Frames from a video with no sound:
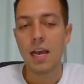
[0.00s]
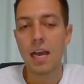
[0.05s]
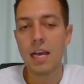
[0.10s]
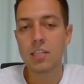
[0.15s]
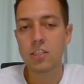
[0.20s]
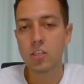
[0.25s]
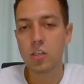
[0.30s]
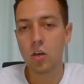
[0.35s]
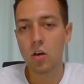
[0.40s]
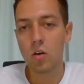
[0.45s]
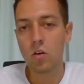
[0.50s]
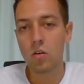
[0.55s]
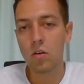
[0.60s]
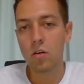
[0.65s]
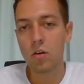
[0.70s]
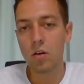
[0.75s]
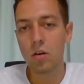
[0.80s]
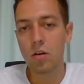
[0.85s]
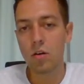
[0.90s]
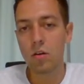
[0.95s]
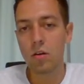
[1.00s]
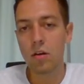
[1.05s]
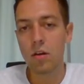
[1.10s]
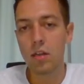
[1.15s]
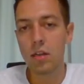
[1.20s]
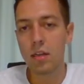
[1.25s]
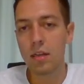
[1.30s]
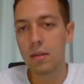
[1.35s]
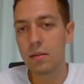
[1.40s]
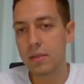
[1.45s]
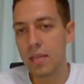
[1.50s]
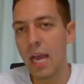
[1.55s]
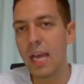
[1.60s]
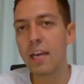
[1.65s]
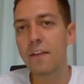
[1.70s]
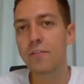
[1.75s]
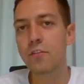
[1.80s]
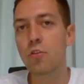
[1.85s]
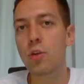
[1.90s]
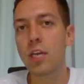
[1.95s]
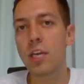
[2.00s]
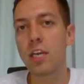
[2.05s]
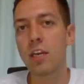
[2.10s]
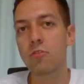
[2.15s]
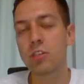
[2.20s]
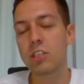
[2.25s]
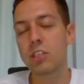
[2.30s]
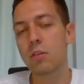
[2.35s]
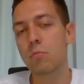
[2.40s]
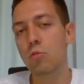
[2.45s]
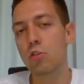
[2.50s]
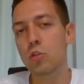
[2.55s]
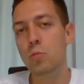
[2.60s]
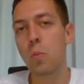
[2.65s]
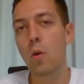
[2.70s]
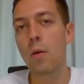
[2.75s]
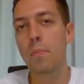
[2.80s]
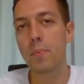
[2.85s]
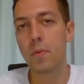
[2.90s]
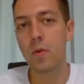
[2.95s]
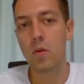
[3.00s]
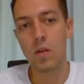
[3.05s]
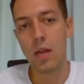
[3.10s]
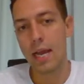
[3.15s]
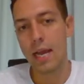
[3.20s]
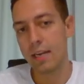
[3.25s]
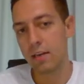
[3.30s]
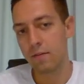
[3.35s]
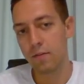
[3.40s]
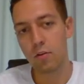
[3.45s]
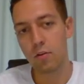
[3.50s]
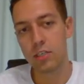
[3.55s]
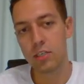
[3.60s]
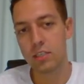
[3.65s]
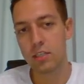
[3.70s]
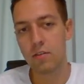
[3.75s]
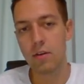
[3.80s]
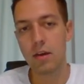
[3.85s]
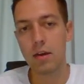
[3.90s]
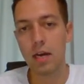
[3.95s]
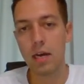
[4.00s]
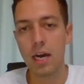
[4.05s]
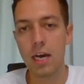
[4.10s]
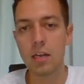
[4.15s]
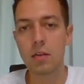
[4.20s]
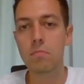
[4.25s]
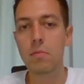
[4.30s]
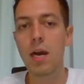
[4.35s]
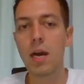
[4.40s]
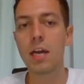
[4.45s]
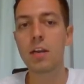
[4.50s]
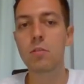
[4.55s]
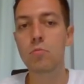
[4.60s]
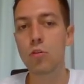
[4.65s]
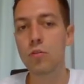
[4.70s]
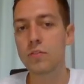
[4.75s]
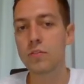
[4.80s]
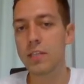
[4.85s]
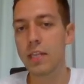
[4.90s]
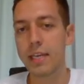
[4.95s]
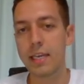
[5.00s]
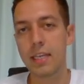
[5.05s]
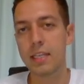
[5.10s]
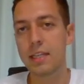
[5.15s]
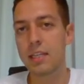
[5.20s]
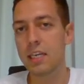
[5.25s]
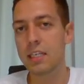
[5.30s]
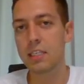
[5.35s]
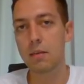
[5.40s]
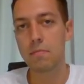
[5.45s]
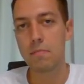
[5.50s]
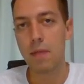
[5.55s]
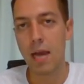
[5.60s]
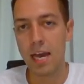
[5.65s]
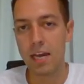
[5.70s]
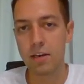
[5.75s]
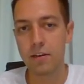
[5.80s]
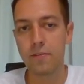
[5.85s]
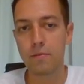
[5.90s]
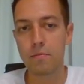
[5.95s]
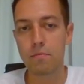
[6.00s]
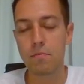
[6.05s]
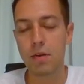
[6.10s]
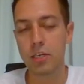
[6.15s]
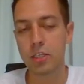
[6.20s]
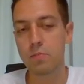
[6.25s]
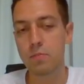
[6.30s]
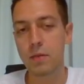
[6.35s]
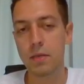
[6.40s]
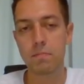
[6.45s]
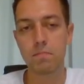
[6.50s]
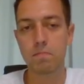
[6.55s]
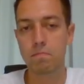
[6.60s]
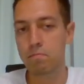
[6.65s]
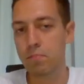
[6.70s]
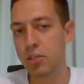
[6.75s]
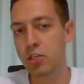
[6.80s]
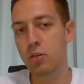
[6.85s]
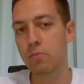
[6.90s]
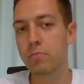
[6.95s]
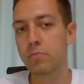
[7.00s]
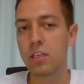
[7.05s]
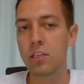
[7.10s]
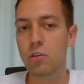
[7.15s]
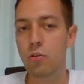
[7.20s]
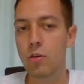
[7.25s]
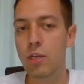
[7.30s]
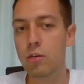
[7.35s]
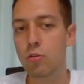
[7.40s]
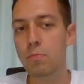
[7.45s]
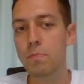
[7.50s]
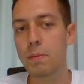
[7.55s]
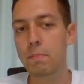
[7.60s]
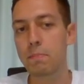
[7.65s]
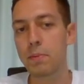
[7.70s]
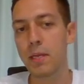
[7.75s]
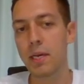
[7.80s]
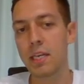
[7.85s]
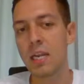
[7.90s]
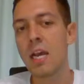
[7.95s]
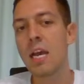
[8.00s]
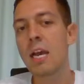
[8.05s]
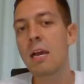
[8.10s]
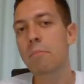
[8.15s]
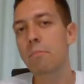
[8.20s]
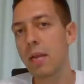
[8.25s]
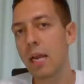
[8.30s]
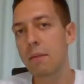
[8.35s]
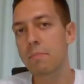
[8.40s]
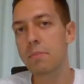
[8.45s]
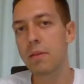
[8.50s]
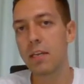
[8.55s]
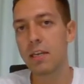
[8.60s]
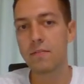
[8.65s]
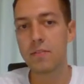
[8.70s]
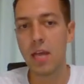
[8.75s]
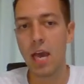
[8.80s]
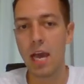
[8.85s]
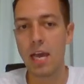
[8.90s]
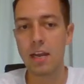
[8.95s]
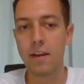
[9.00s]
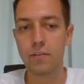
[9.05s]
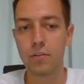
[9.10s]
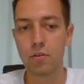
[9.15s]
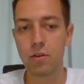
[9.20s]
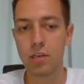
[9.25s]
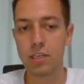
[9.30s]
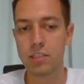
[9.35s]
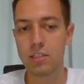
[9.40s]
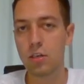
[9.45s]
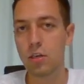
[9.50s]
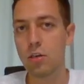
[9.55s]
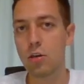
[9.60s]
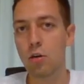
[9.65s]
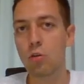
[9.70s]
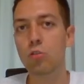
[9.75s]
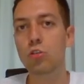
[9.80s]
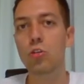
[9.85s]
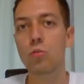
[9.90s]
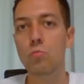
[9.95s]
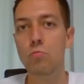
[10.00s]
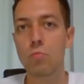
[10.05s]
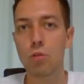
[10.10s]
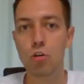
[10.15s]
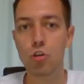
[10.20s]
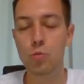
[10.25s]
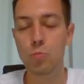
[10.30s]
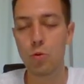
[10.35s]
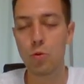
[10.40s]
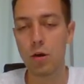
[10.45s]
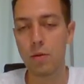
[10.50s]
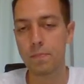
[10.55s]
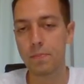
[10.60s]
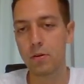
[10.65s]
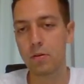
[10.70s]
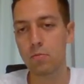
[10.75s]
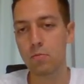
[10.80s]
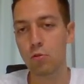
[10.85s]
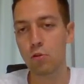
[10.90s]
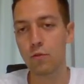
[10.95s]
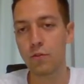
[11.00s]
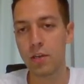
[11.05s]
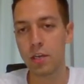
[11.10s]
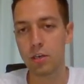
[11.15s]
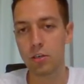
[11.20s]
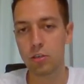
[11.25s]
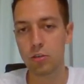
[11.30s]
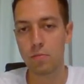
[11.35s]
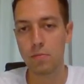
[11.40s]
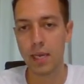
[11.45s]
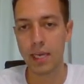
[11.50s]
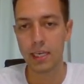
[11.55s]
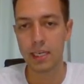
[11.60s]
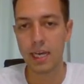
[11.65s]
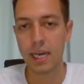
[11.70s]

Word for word: And so, knight f3 here is the most popular line. Of course, there are other moves like it doesn't matter much, but bishop d3 could be played. But I believe knight f3 is the go-to most popular move here to make.